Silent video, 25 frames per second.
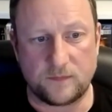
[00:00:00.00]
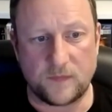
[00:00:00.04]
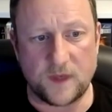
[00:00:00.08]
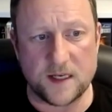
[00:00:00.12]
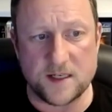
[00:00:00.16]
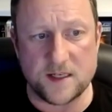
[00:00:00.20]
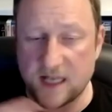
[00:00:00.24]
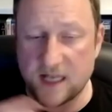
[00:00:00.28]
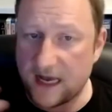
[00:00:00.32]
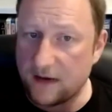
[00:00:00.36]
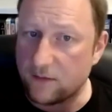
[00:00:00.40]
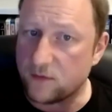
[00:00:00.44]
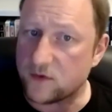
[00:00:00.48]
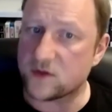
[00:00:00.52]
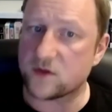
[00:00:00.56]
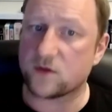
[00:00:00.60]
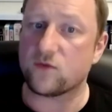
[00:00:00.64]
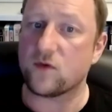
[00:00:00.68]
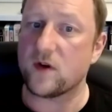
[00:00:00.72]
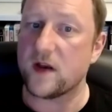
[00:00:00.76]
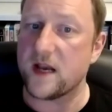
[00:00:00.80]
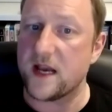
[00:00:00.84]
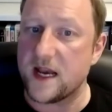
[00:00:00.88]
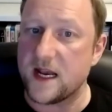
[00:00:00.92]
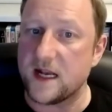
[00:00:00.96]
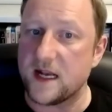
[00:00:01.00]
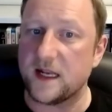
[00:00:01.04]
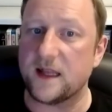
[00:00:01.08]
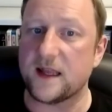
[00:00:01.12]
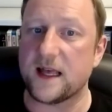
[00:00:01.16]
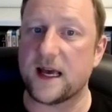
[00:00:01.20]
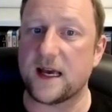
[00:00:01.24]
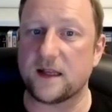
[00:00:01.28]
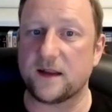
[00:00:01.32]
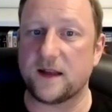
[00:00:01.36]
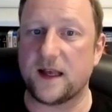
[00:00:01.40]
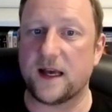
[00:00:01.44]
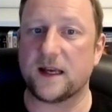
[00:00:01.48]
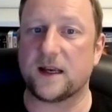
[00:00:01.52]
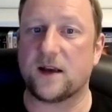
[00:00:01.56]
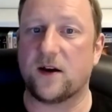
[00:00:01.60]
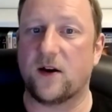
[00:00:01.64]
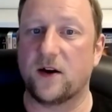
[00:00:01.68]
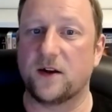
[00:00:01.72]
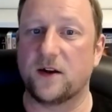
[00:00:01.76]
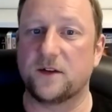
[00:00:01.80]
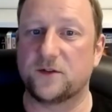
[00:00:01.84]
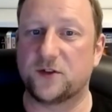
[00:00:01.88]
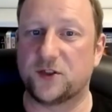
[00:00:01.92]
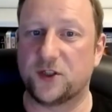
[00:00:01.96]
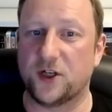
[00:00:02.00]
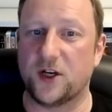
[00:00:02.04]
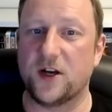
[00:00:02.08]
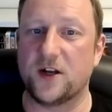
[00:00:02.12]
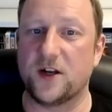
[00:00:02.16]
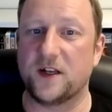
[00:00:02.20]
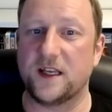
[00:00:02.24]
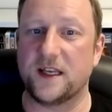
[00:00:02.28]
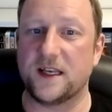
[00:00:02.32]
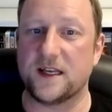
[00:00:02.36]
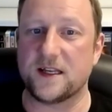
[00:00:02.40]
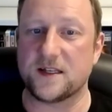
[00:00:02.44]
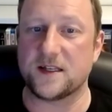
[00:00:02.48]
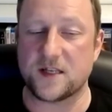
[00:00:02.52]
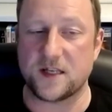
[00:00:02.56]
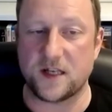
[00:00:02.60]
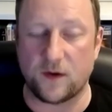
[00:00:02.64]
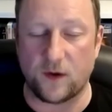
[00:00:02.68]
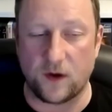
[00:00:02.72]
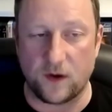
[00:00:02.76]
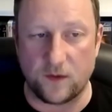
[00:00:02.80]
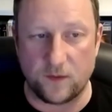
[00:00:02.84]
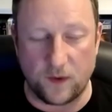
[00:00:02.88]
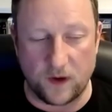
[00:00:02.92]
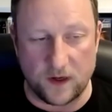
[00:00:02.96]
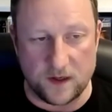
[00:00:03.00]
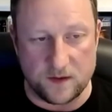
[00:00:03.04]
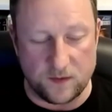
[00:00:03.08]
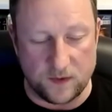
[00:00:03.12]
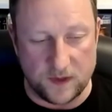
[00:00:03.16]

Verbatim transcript: so that was really that that kind of journey is you know I, I,